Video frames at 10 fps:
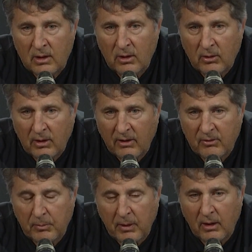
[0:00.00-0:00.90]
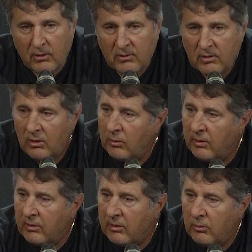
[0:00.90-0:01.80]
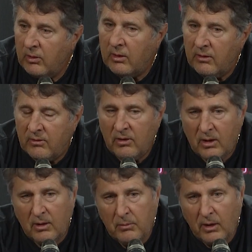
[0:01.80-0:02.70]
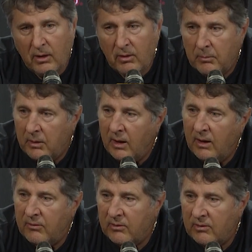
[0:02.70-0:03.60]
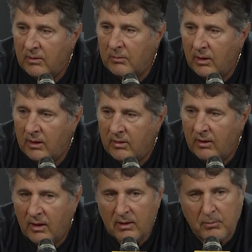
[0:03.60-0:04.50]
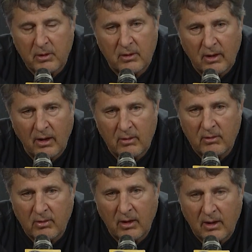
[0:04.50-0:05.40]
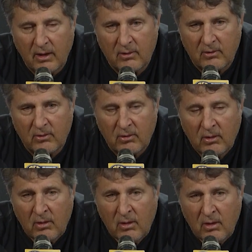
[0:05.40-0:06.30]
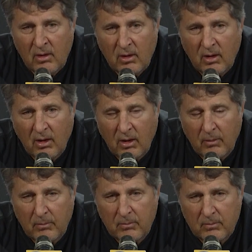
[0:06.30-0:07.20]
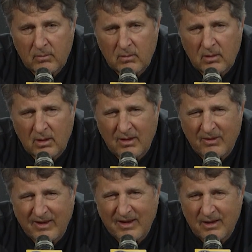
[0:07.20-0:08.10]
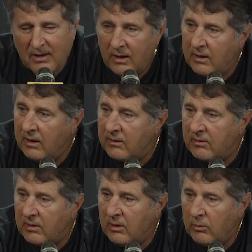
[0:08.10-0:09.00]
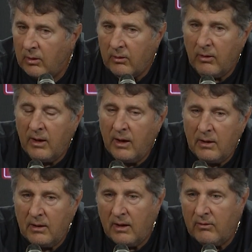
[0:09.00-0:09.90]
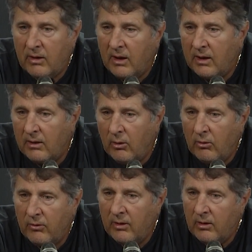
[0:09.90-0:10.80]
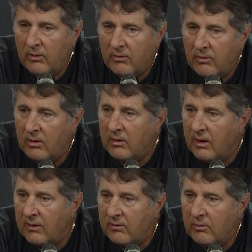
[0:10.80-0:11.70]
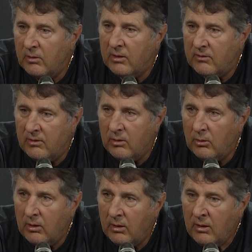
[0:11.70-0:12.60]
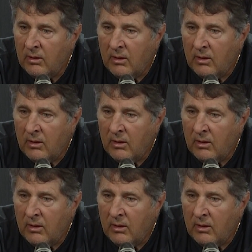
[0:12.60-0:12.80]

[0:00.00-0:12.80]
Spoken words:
you know, you have to balance, you know, whether we're going to sit him down on behalf of something like that. But the other thing is you know, they can kind of execute where they're at, and to have a guy go over there and start guessing what he's doing,